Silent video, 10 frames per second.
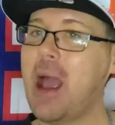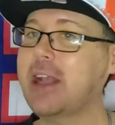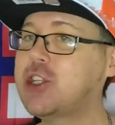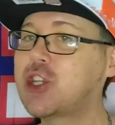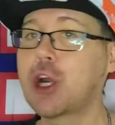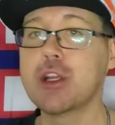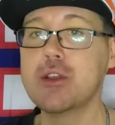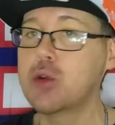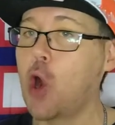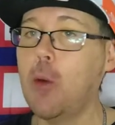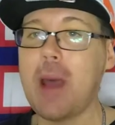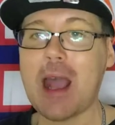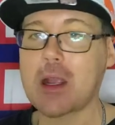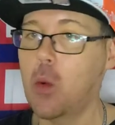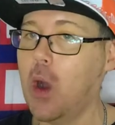Make sure you go
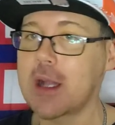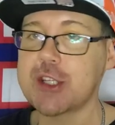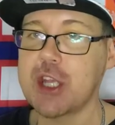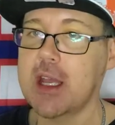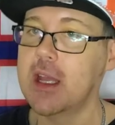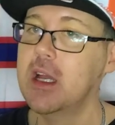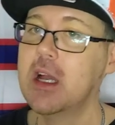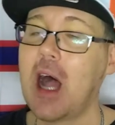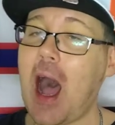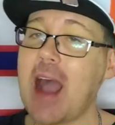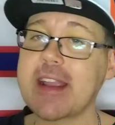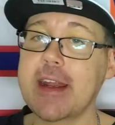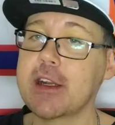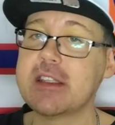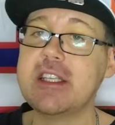back and watch it. I
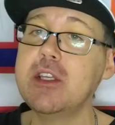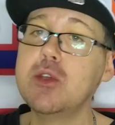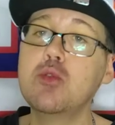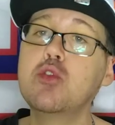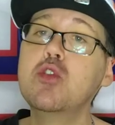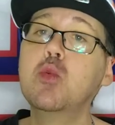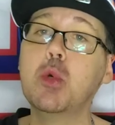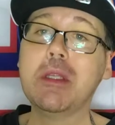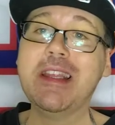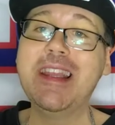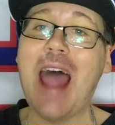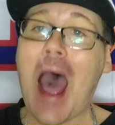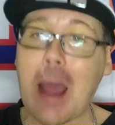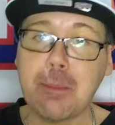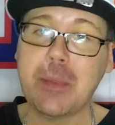guarantee you, you will
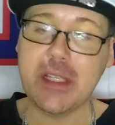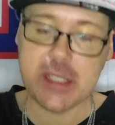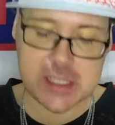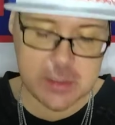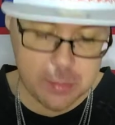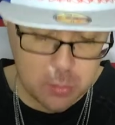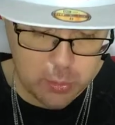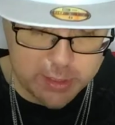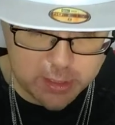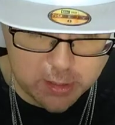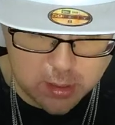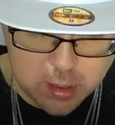not be disappointed.